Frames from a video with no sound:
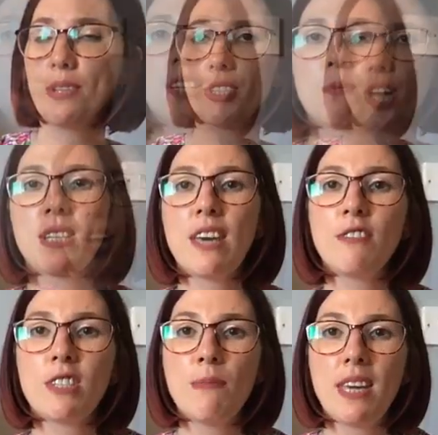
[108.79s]
This was
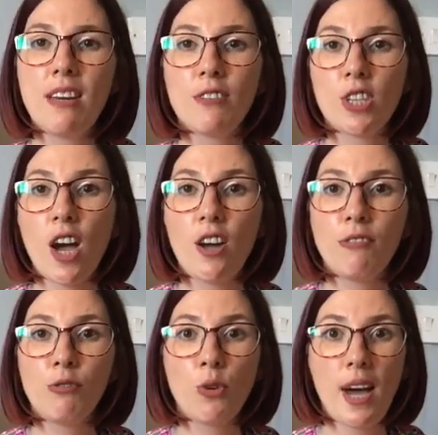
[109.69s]
given to me in return
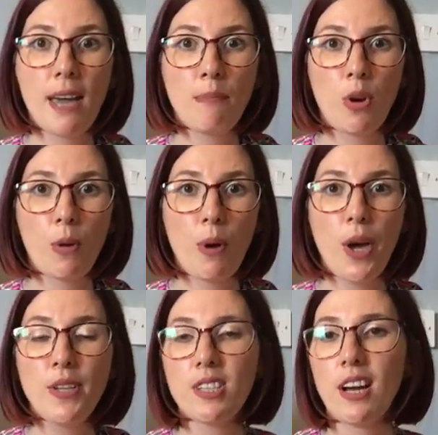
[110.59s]
for a blog post.